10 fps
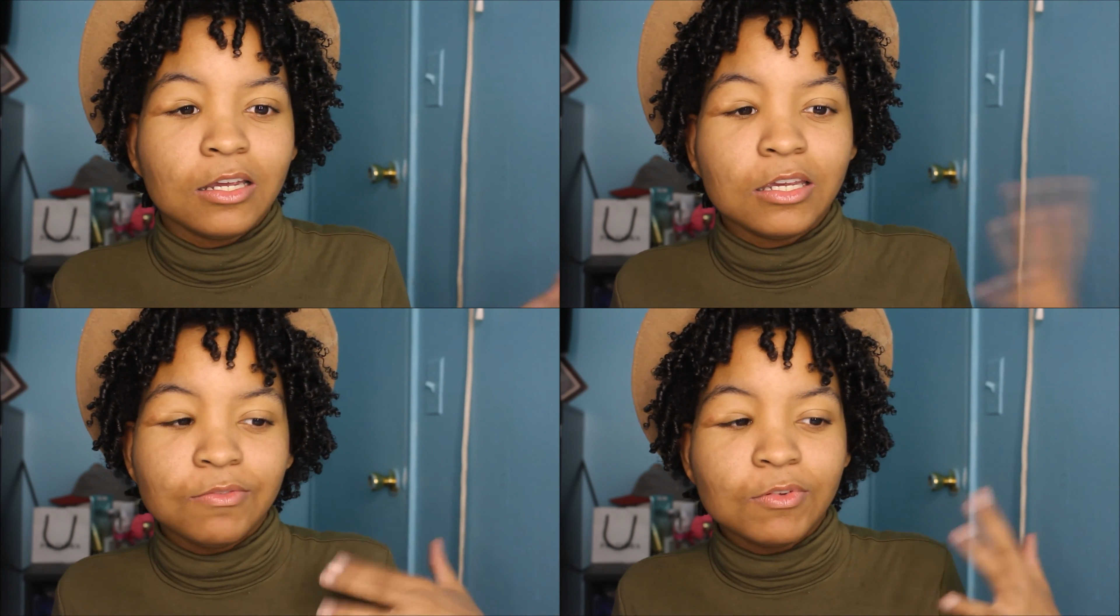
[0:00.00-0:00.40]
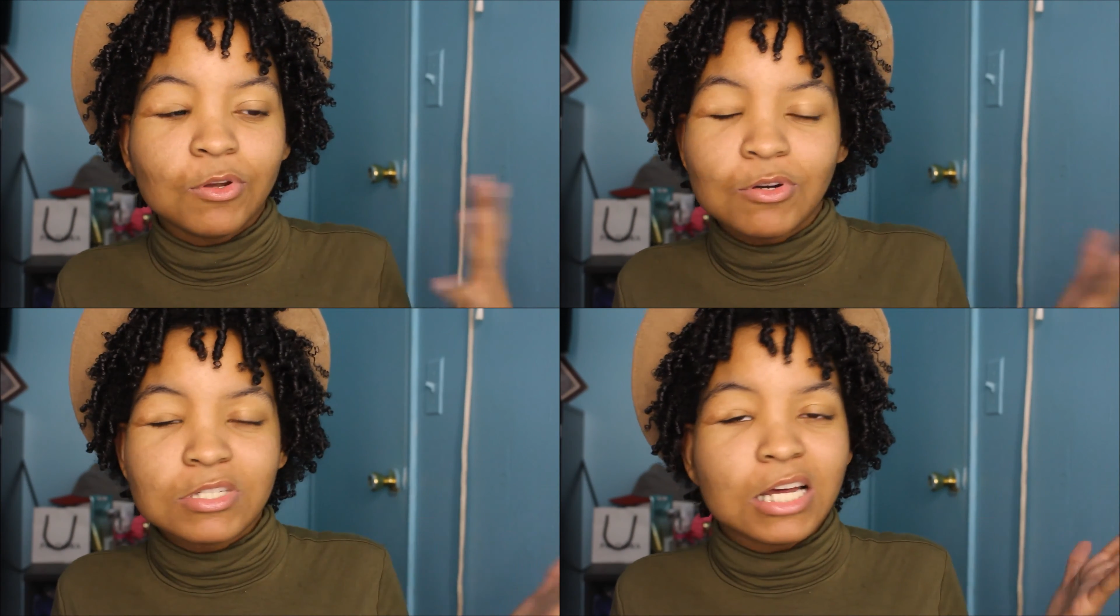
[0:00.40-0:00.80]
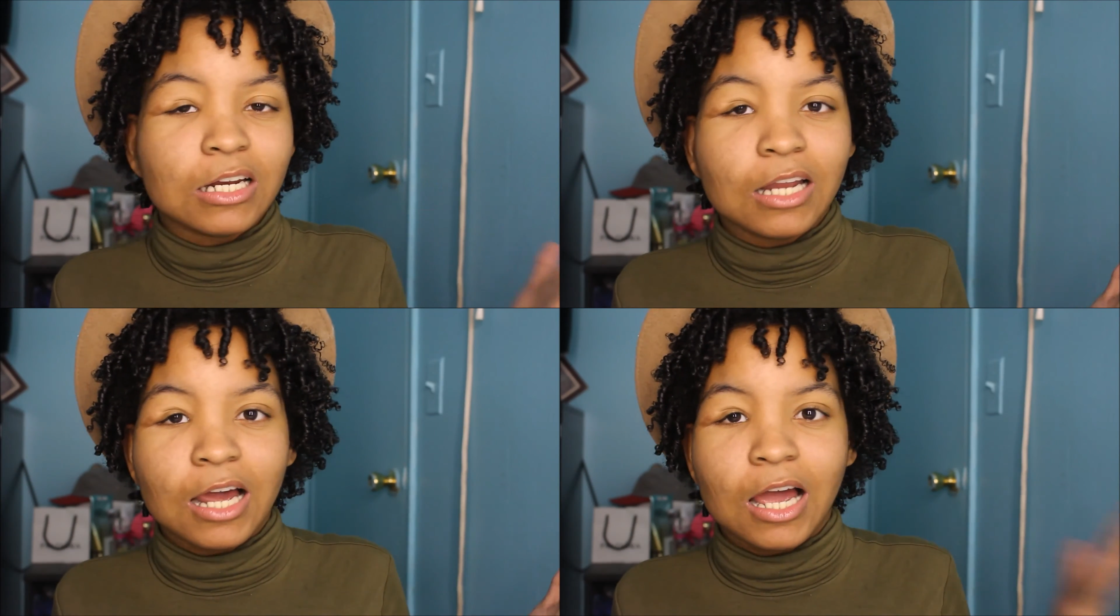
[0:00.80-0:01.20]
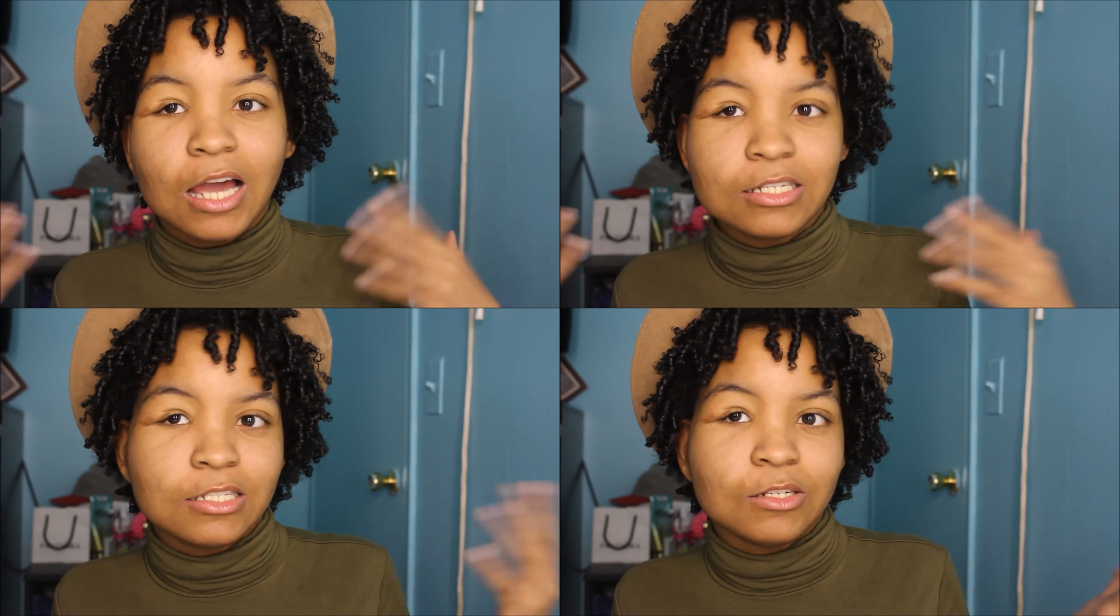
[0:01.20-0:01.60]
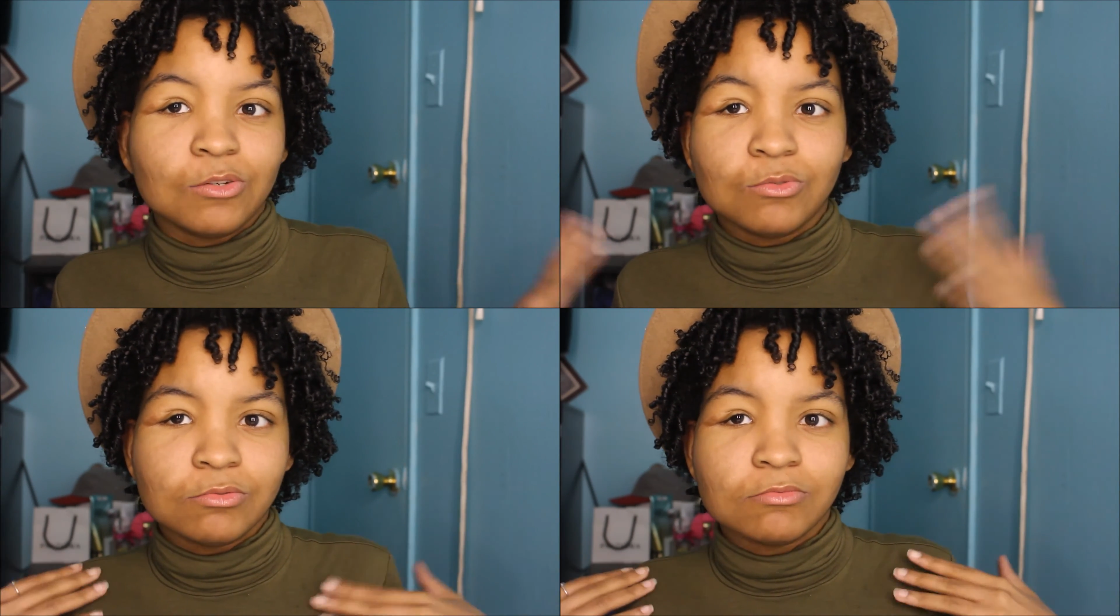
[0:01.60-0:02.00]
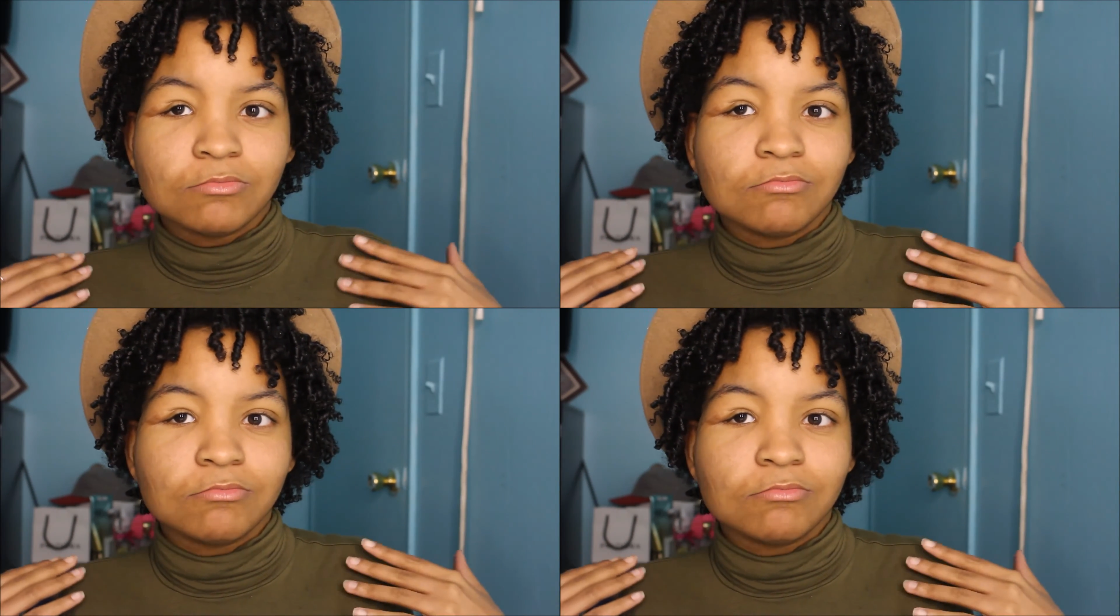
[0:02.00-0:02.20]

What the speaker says: even though it's not a lot, I still